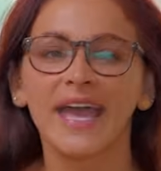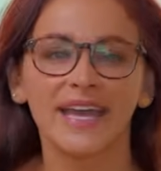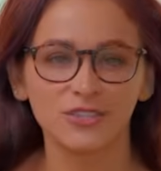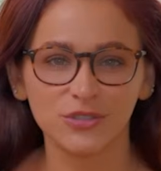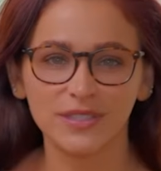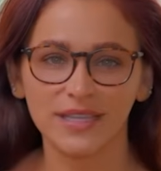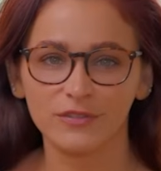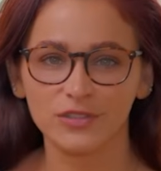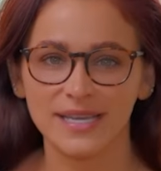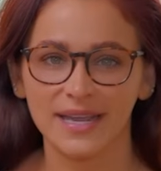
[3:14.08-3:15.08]
Entry
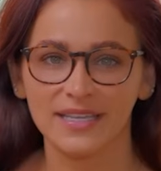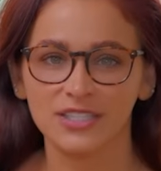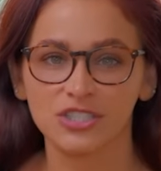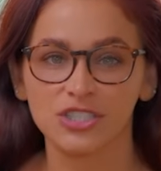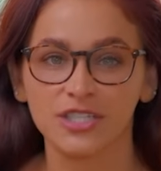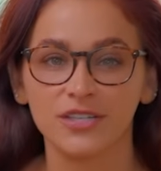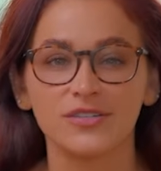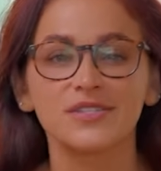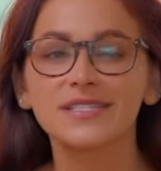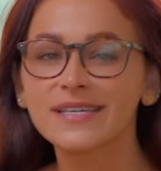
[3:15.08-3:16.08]
level data
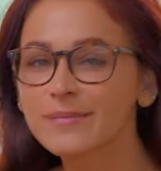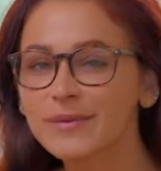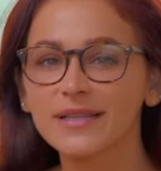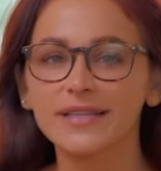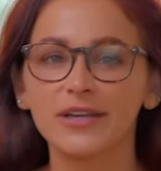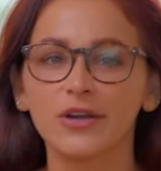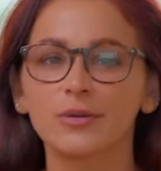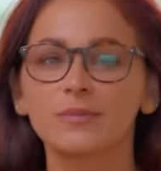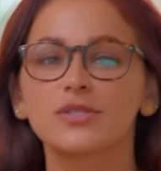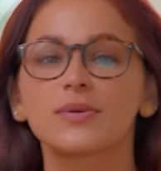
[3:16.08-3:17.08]
engineers typically
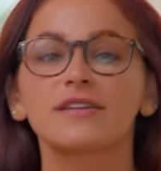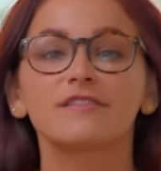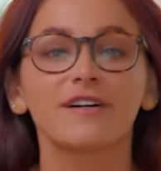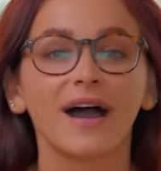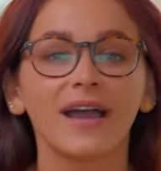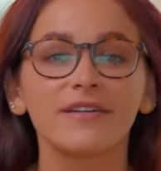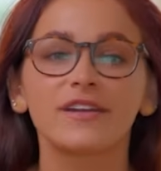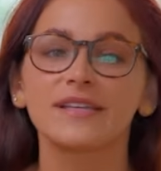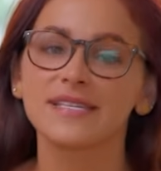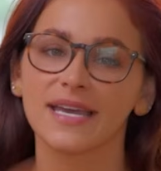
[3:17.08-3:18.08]
earn between 5
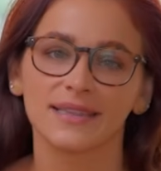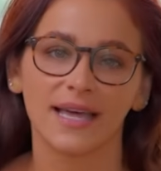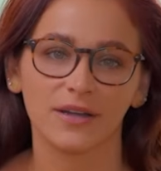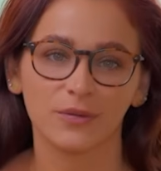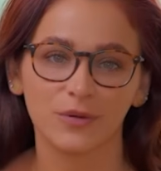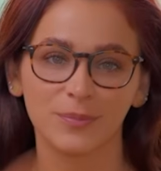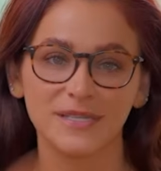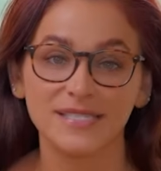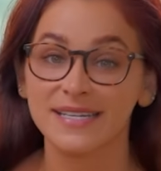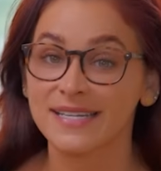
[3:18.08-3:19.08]
and 10 lakh
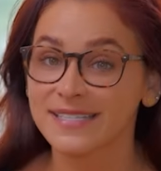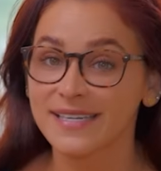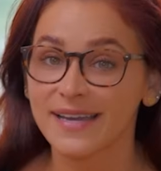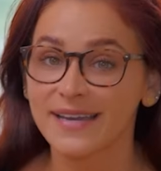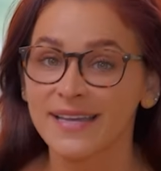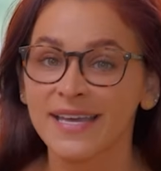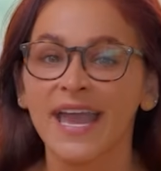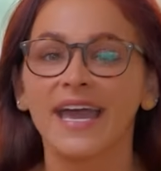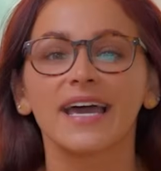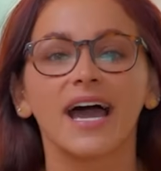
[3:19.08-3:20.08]
rupees in India
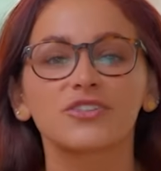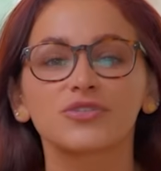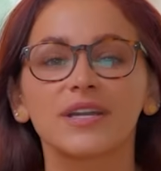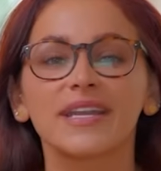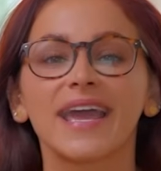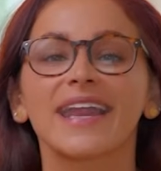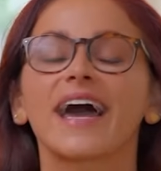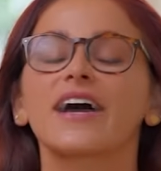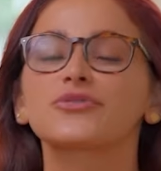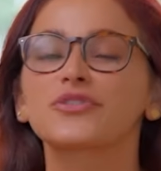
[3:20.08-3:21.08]
and 100 and
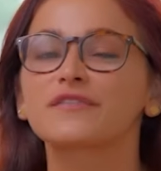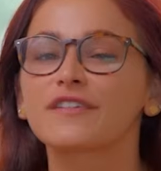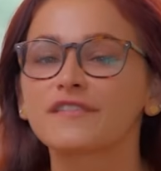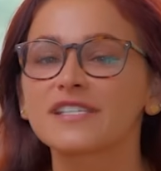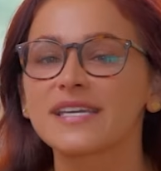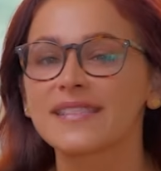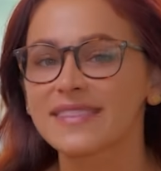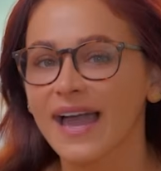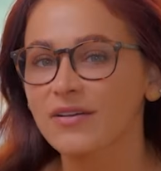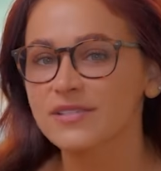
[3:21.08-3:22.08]

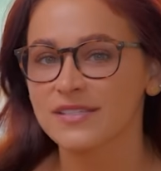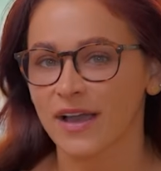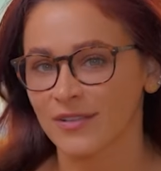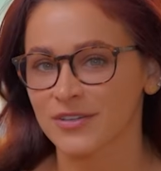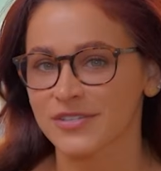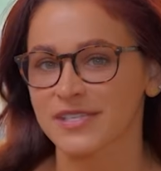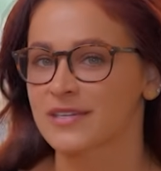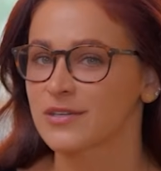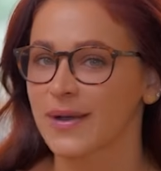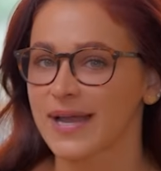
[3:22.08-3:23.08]
$115,000 in the
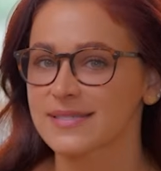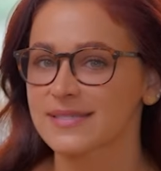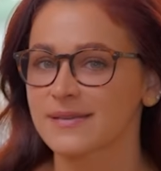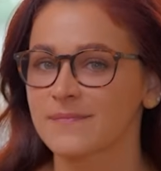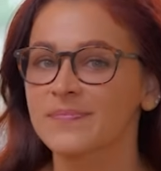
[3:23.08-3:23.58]
US